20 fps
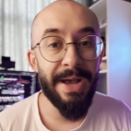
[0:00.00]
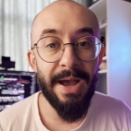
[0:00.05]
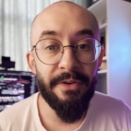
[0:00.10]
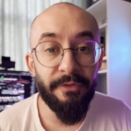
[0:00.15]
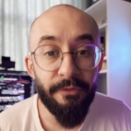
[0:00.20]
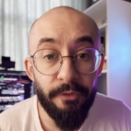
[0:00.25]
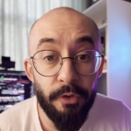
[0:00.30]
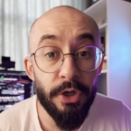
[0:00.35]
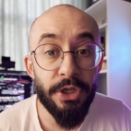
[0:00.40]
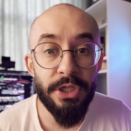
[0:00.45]

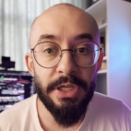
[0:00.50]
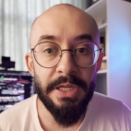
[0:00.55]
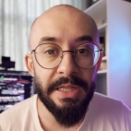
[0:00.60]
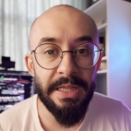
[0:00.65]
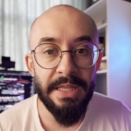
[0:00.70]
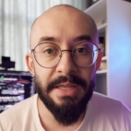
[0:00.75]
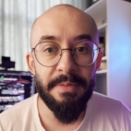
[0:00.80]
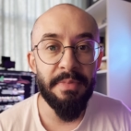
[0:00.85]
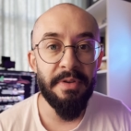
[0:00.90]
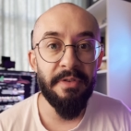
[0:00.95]

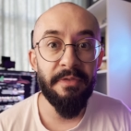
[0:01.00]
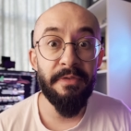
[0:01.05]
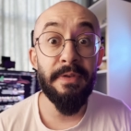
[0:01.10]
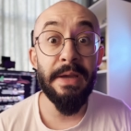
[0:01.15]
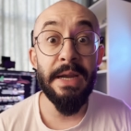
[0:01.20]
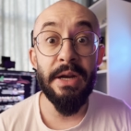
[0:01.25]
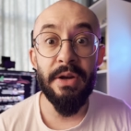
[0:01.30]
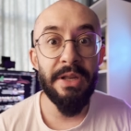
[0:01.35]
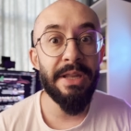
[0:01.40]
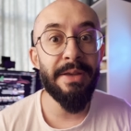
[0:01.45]
unfortunately be
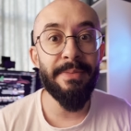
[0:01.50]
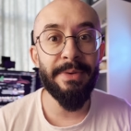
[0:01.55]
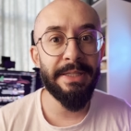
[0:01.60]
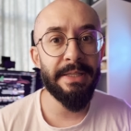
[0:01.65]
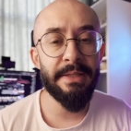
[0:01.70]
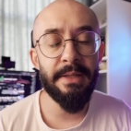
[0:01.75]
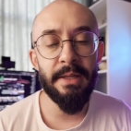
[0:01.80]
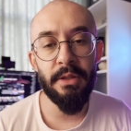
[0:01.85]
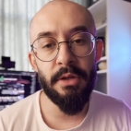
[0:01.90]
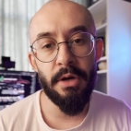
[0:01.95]
very
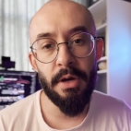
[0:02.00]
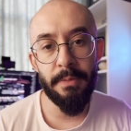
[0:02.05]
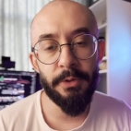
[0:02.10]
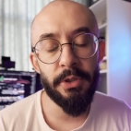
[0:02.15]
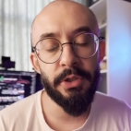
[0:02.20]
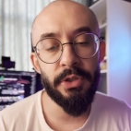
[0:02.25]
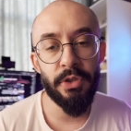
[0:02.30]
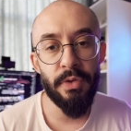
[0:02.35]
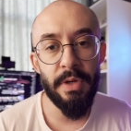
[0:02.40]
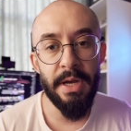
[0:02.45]
limited in the
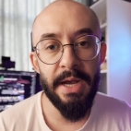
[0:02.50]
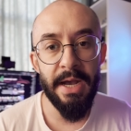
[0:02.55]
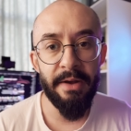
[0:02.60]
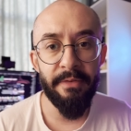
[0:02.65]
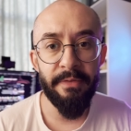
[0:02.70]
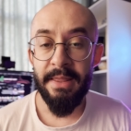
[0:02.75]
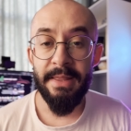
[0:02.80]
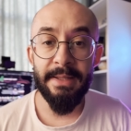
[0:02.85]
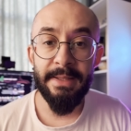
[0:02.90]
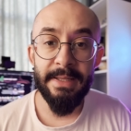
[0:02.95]
options you have.
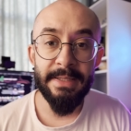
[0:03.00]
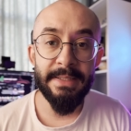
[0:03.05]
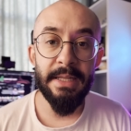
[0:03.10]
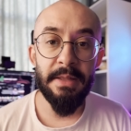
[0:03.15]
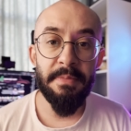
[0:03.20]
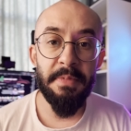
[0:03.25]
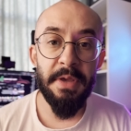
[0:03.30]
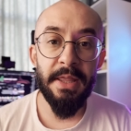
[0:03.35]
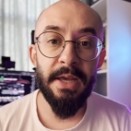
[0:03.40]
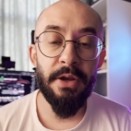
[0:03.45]
That
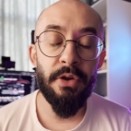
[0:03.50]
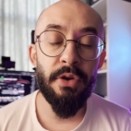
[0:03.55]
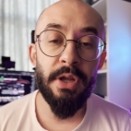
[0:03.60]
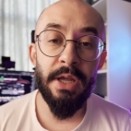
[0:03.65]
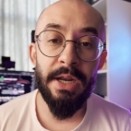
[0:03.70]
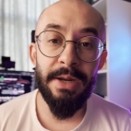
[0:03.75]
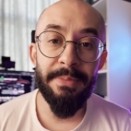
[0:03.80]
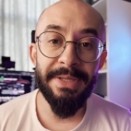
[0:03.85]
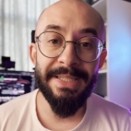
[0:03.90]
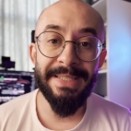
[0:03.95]
doesn't mean that you're
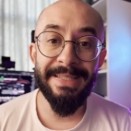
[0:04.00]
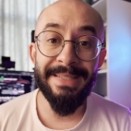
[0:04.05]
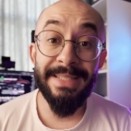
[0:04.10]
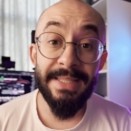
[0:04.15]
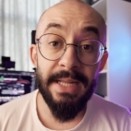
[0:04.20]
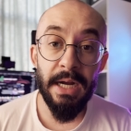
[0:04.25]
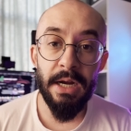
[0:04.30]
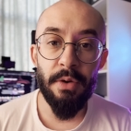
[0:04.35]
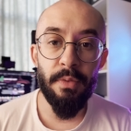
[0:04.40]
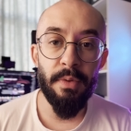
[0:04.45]
gonna be
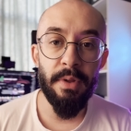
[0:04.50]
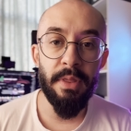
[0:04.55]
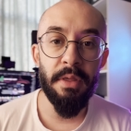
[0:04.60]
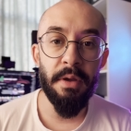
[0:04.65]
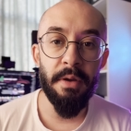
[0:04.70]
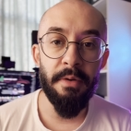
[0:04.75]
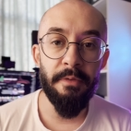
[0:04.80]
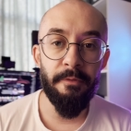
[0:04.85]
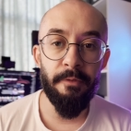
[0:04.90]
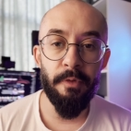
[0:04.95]
stuck with
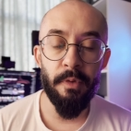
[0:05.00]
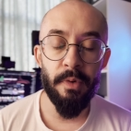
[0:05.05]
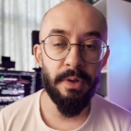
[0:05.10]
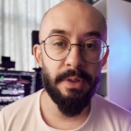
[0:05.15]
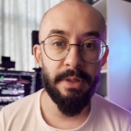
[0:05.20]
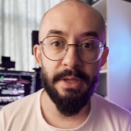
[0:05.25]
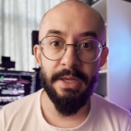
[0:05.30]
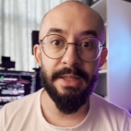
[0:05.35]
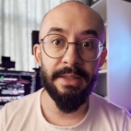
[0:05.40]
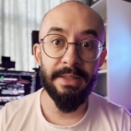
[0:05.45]
them for
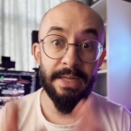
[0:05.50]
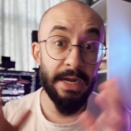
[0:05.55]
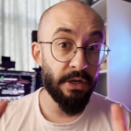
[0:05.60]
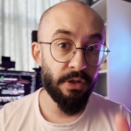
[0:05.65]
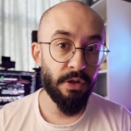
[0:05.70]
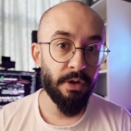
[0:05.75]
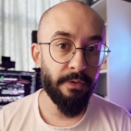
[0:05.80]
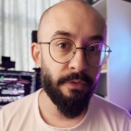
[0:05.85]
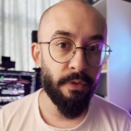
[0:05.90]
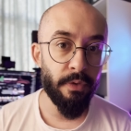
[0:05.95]
the
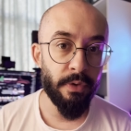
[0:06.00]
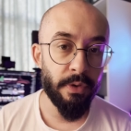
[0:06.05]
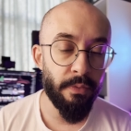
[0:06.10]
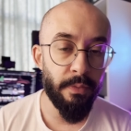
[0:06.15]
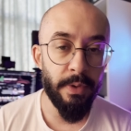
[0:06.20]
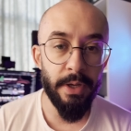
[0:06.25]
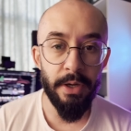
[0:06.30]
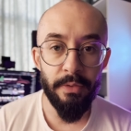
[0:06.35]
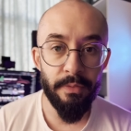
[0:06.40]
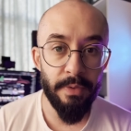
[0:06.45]
entirety of your
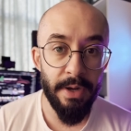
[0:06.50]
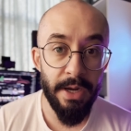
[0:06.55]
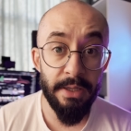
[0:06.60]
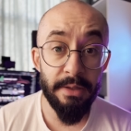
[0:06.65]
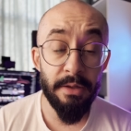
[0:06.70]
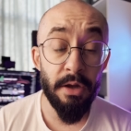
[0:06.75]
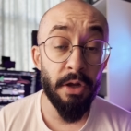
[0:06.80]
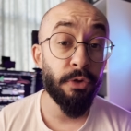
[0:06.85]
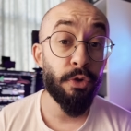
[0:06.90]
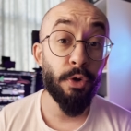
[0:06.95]
career, right?
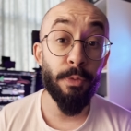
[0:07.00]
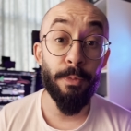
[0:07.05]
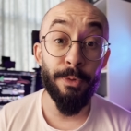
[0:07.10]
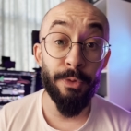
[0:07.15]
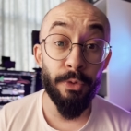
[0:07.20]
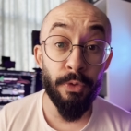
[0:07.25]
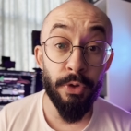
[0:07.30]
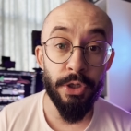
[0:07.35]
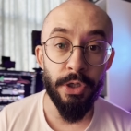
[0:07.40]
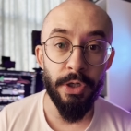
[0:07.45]

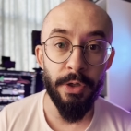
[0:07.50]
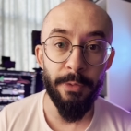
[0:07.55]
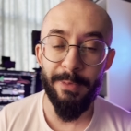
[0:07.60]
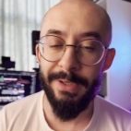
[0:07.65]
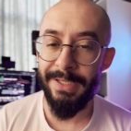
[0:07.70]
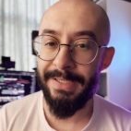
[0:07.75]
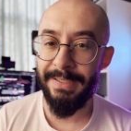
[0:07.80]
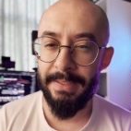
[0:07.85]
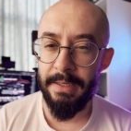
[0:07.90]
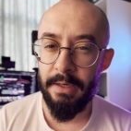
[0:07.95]
Entrepreneurship
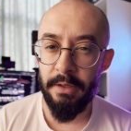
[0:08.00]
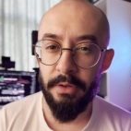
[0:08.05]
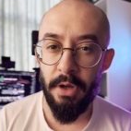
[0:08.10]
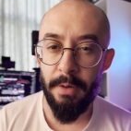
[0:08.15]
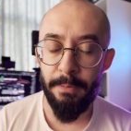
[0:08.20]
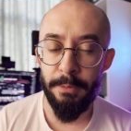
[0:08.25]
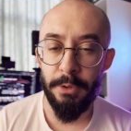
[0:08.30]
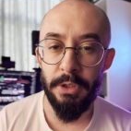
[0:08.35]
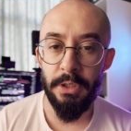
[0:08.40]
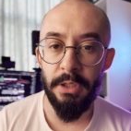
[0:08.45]
is still an
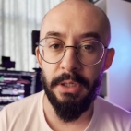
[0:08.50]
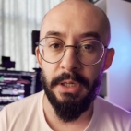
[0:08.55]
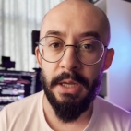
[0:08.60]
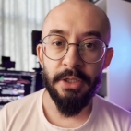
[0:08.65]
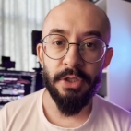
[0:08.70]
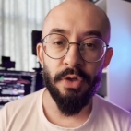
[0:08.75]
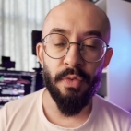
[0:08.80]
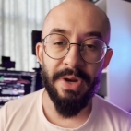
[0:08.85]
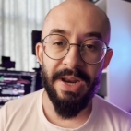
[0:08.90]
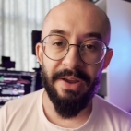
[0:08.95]
option.
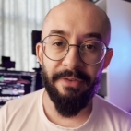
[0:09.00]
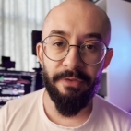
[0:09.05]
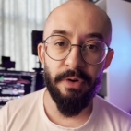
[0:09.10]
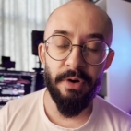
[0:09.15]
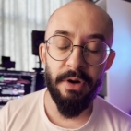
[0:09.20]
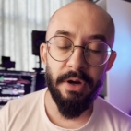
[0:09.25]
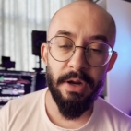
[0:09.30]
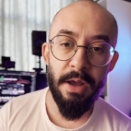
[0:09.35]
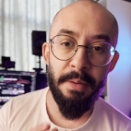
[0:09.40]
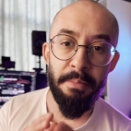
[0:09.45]
So
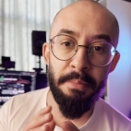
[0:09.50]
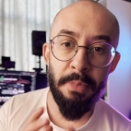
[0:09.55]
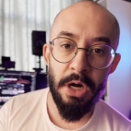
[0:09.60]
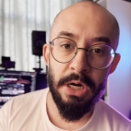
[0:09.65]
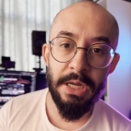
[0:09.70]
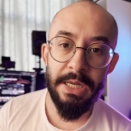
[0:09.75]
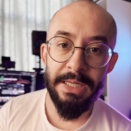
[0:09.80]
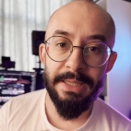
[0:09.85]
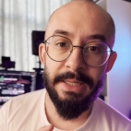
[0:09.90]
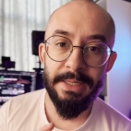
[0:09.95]
whenever a
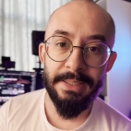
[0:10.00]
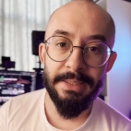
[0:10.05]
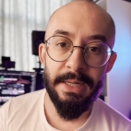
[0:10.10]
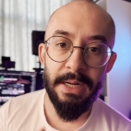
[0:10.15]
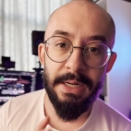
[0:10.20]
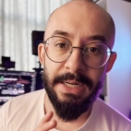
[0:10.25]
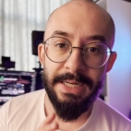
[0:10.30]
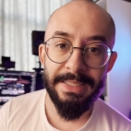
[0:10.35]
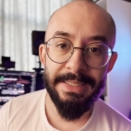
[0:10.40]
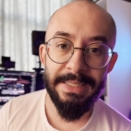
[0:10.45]
market does
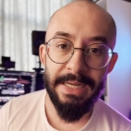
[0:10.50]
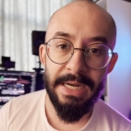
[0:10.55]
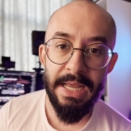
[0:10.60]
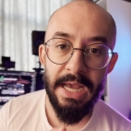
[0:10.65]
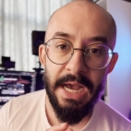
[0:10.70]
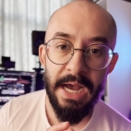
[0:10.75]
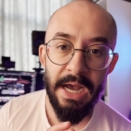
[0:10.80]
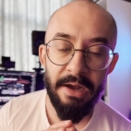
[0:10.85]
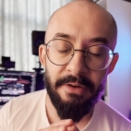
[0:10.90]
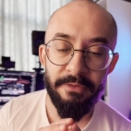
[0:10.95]
not necessarily
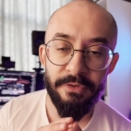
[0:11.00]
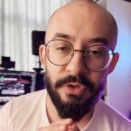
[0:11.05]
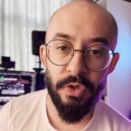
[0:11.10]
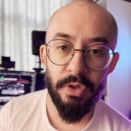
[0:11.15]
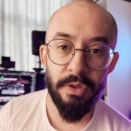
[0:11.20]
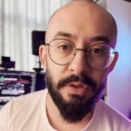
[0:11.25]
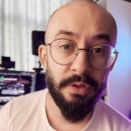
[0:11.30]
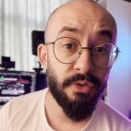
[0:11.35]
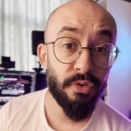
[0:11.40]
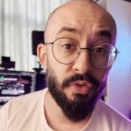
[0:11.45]
have
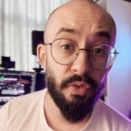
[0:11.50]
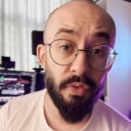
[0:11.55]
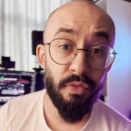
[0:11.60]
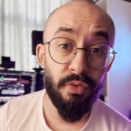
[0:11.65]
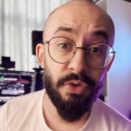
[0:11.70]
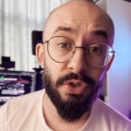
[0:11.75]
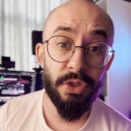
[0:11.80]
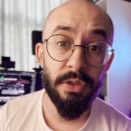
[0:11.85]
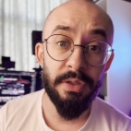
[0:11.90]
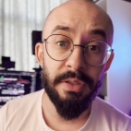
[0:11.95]
certain
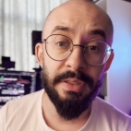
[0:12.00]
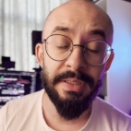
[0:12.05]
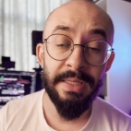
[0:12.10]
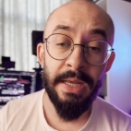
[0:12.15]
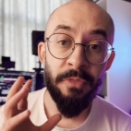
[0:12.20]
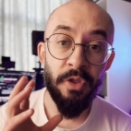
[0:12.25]
solutions,